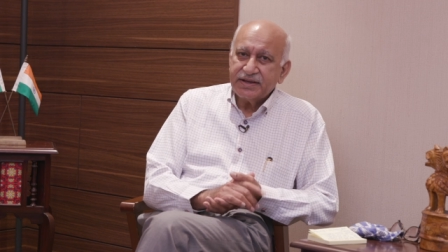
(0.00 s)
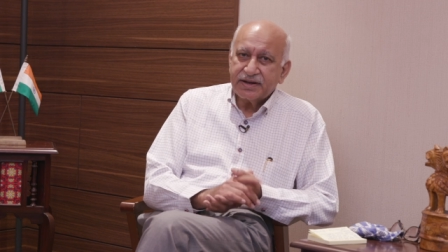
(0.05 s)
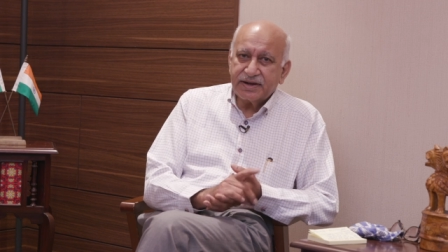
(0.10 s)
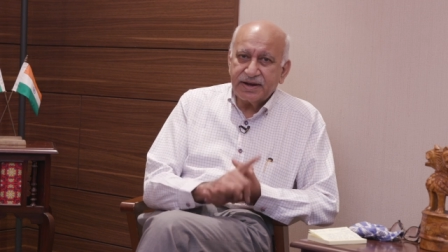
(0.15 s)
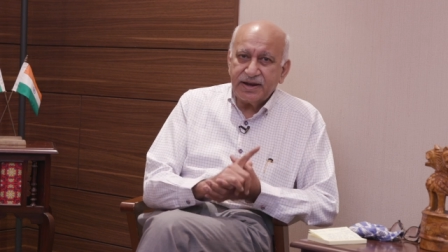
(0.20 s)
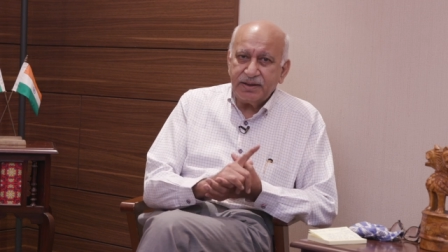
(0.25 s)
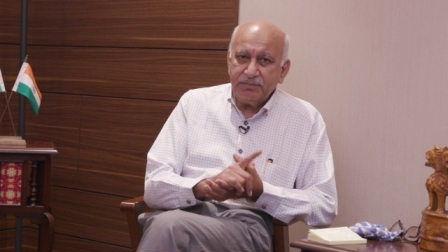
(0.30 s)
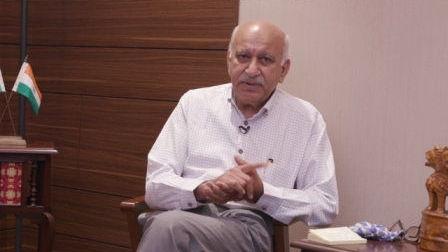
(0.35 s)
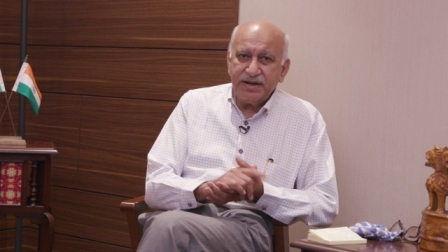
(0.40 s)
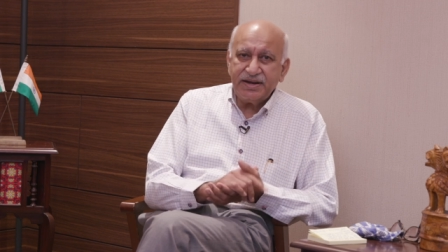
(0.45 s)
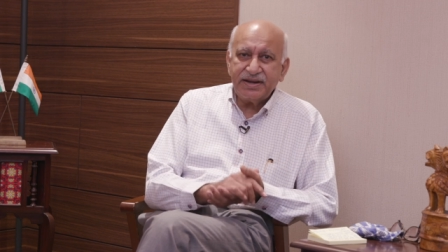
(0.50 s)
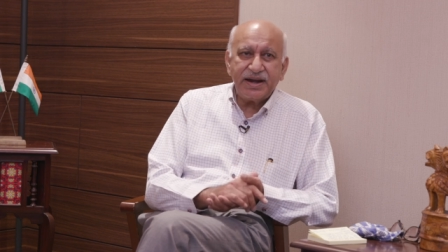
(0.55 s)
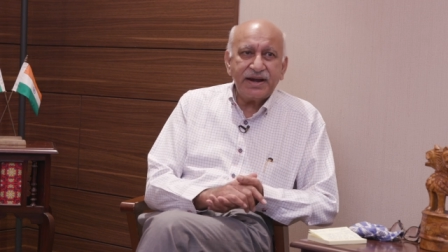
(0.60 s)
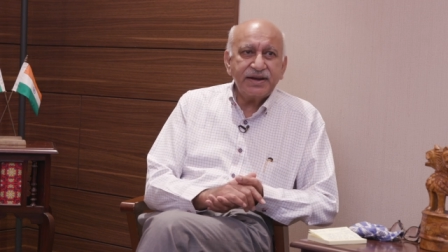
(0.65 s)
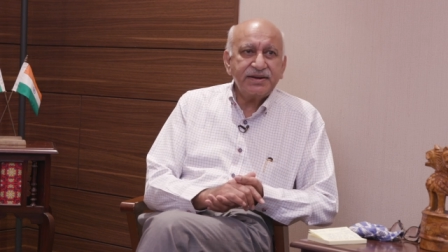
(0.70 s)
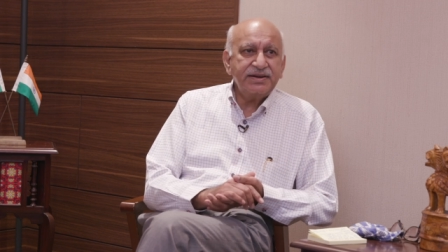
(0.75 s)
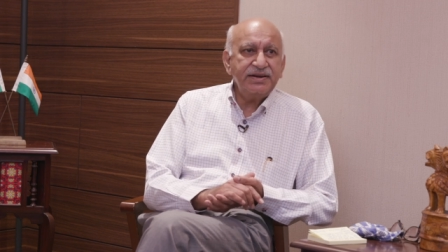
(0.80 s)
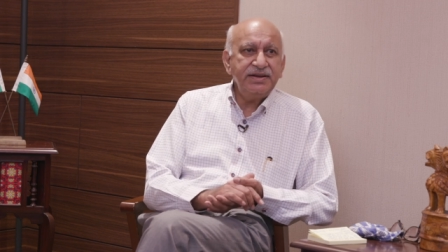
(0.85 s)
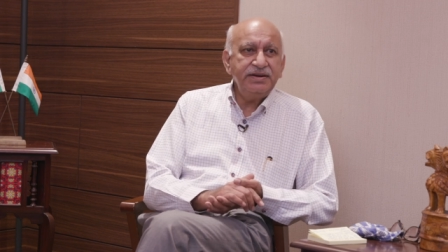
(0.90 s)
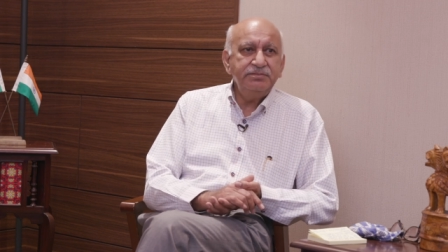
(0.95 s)
Clement
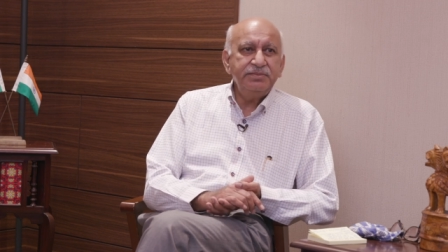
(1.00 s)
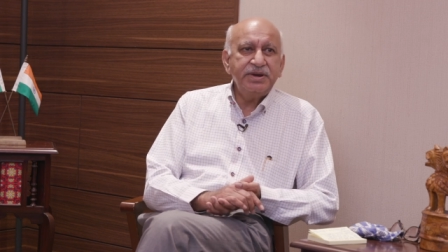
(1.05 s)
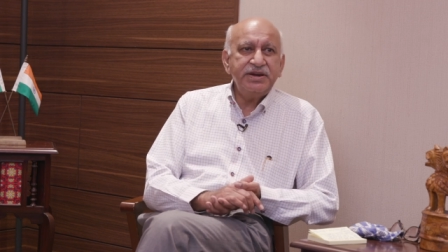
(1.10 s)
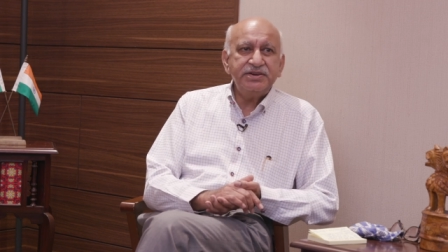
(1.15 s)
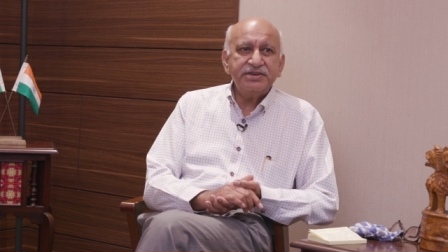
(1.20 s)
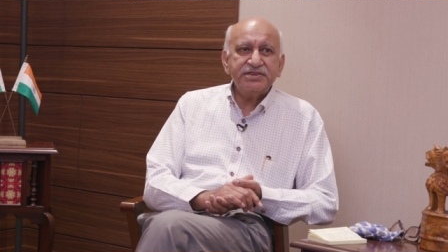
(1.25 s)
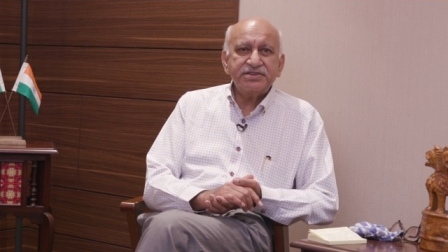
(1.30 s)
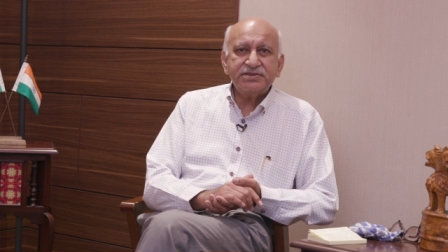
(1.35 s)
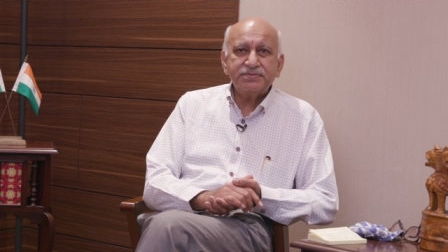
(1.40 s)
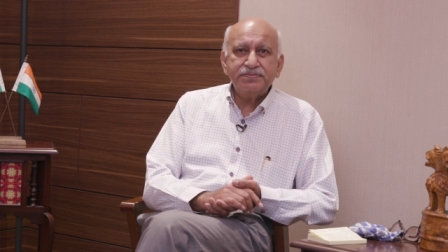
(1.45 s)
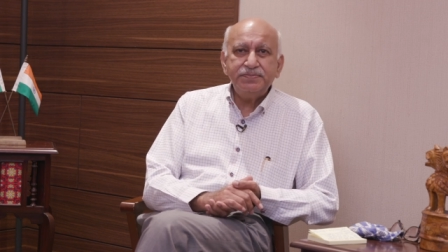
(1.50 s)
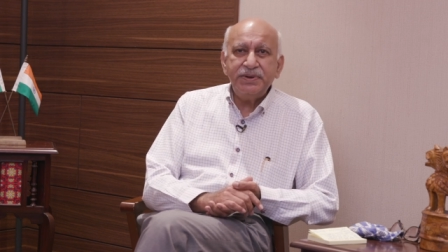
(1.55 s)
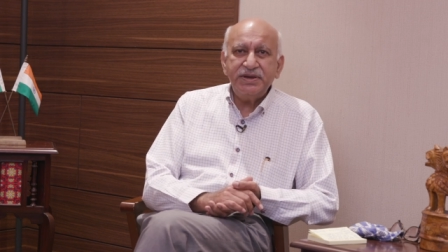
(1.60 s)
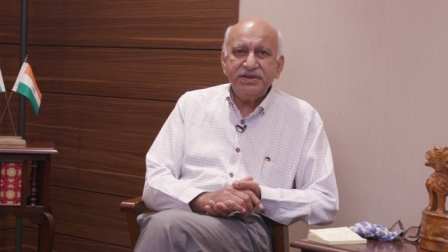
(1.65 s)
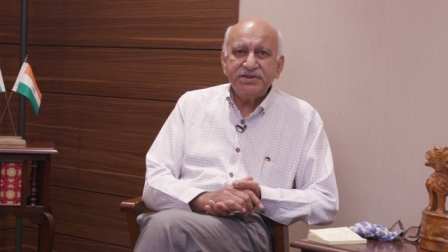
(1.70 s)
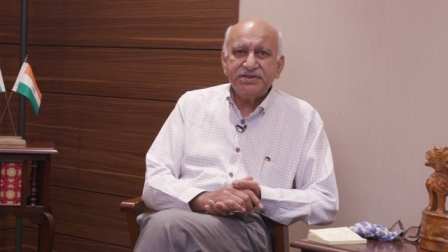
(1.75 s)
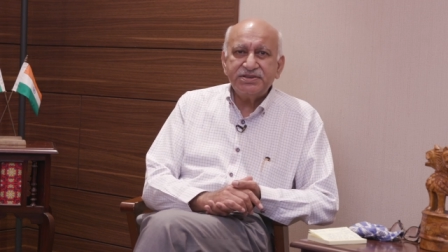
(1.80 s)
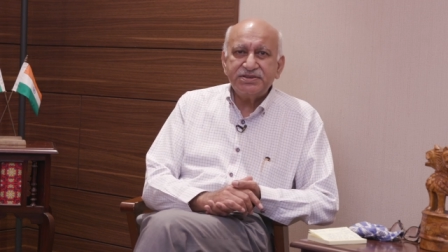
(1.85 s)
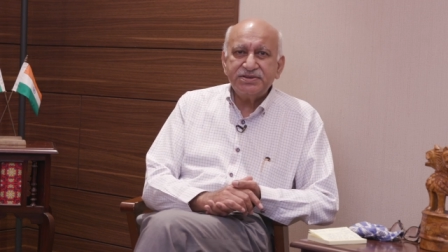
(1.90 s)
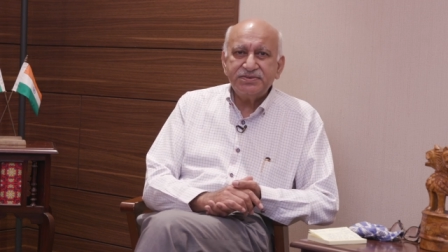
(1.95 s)
Attlee made a
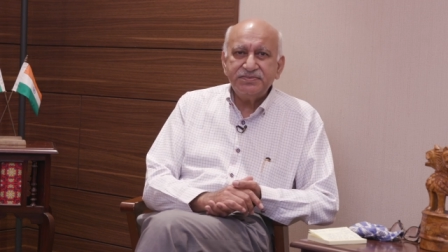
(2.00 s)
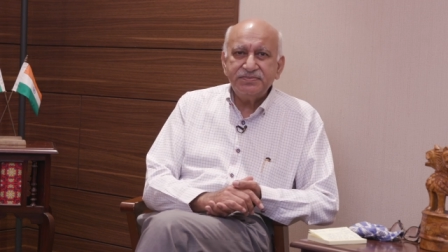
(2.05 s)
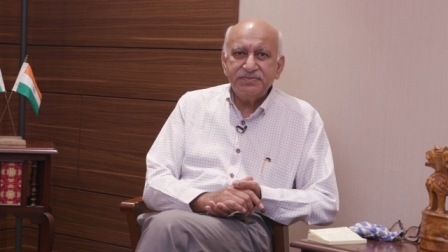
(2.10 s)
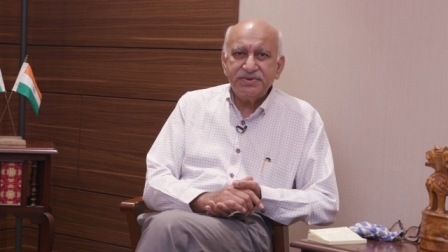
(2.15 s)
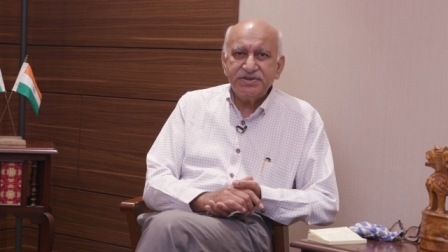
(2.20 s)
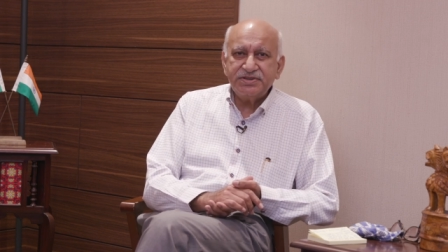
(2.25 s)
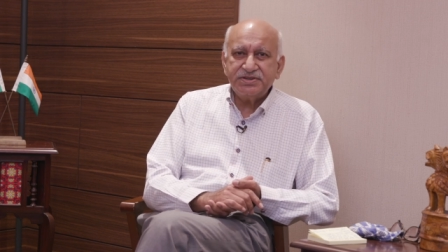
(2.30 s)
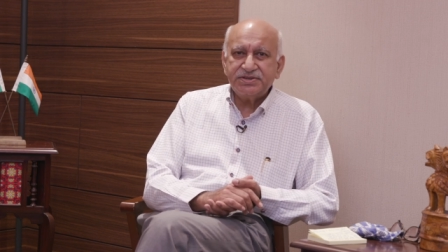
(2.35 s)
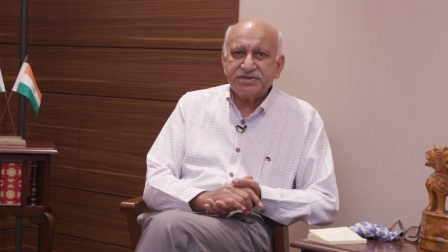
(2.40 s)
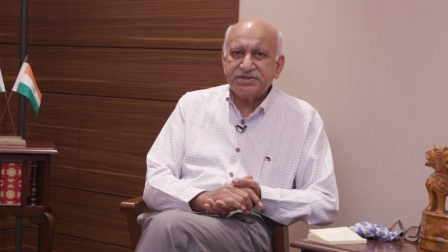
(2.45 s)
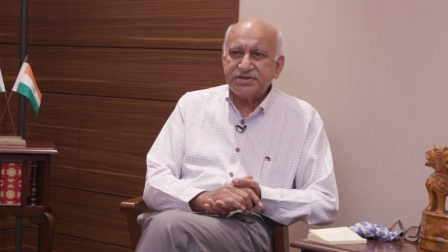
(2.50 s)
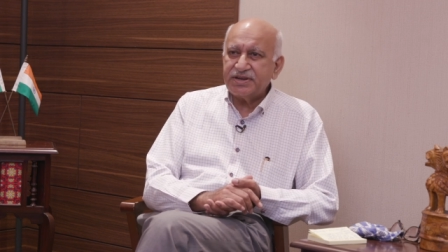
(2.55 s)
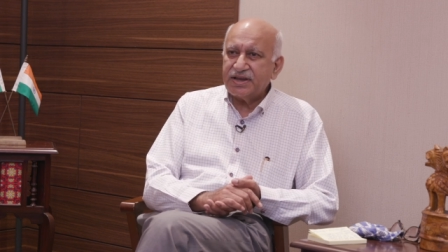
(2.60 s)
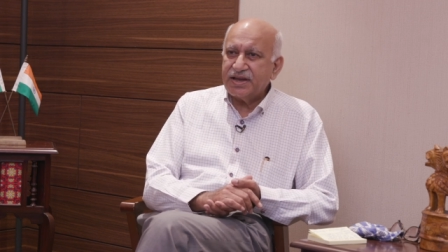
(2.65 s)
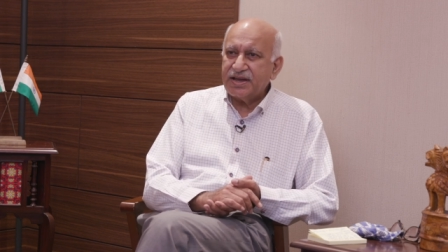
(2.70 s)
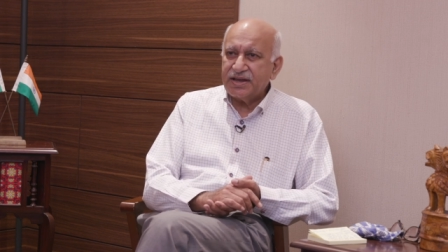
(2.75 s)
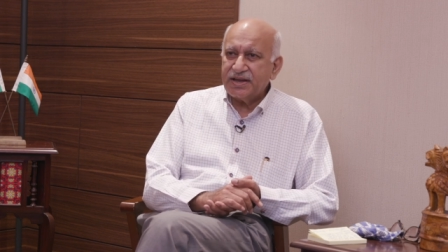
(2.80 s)
speech which